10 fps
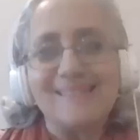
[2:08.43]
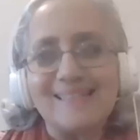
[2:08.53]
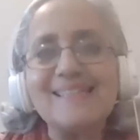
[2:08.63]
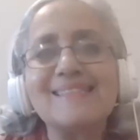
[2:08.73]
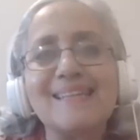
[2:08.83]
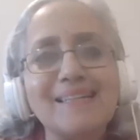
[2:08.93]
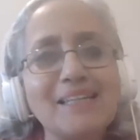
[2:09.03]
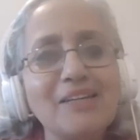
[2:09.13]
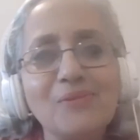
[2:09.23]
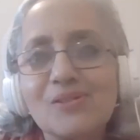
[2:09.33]
He said
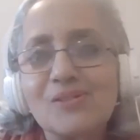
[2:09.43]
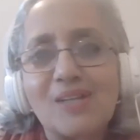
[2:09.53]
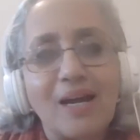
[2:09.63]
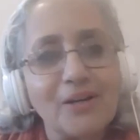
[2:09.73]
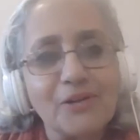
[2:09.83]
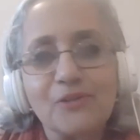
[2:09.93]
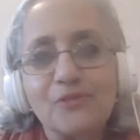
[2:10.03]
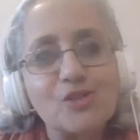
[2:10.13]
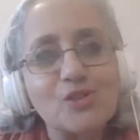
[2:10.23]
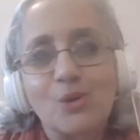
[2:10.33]
he was tired of
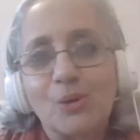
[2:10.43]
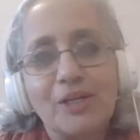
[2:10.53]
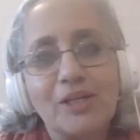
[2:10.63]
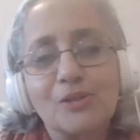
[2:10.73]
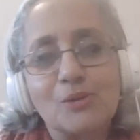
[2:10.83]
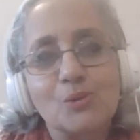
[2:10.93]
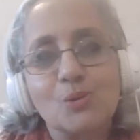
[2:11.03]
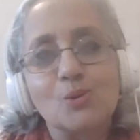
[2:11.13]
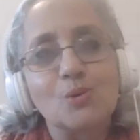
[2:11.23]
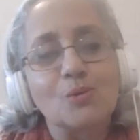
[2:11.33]
just going
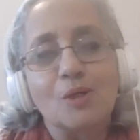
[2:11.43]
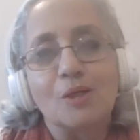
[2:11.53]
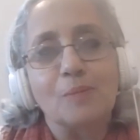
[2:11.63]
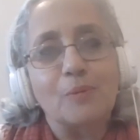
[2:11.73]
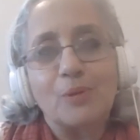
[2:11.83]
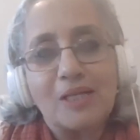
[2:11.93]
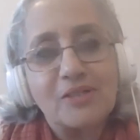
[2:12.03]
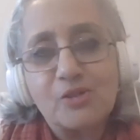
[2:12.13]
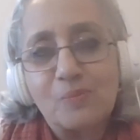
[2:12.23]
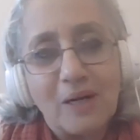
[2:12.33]
to
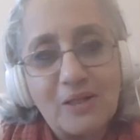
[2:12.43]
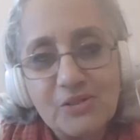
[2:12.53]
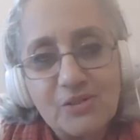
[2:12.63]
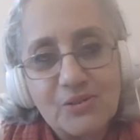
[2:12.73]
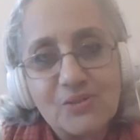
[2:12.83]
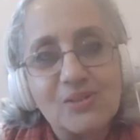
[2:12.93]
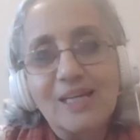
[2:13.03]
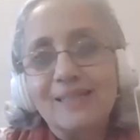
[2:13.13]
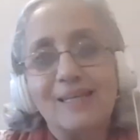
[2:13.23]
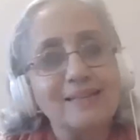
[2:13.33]
protest marches
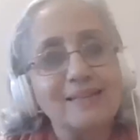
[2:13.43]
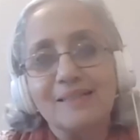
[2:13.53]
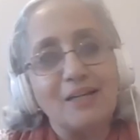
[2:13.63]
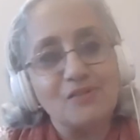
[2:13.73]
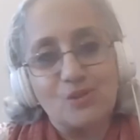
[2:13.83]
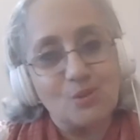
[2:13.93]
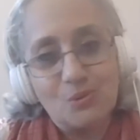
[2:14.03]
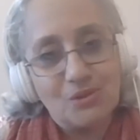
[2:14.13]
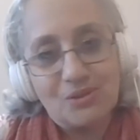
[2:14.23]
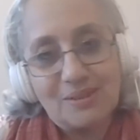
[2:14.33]
that didn't have a
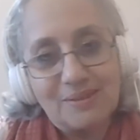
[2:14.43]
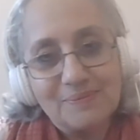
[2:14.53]
solution.